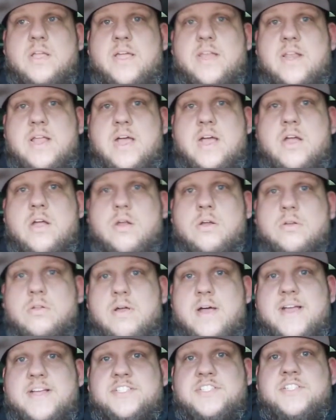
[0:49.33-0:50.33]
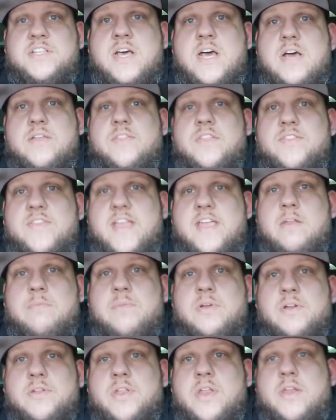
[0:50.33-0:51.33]
And I heard last night that they had
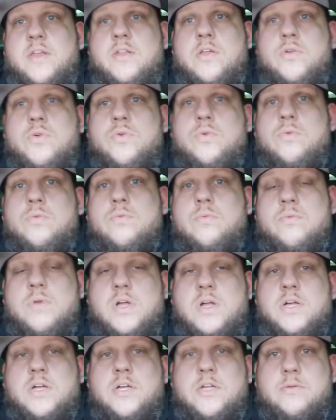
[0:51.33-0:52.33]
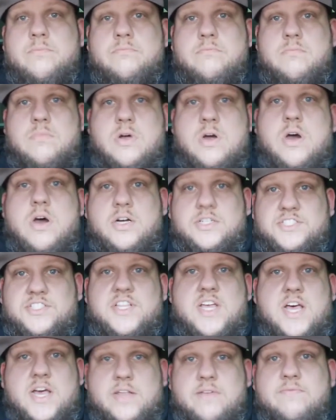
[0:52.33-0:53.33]
built a new hot
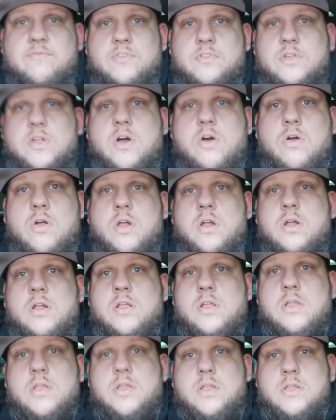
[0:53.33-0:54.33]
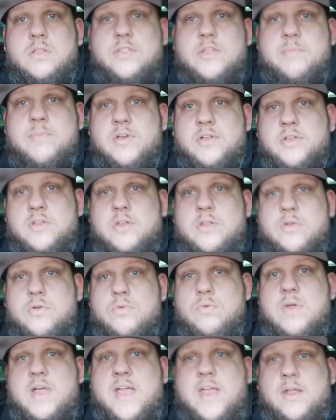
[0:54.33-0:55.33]
side for the car. They built a
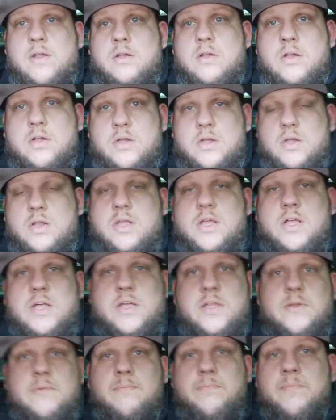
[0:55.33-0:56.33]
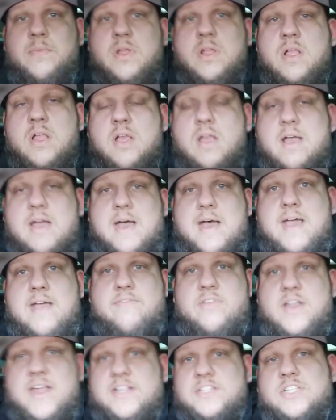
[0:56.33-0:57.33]
new header. I
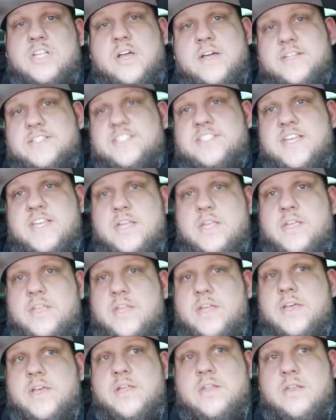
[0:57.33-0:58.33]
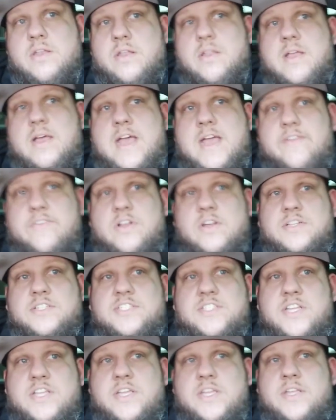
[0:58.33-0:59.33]
haven't actually got to see it yet. I haven't got to
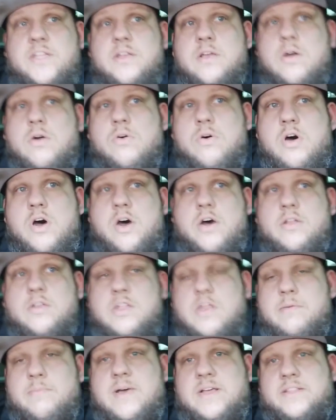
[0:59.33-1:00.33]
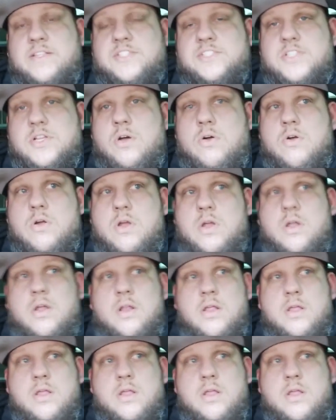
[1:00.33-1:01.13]
see a lot about this car.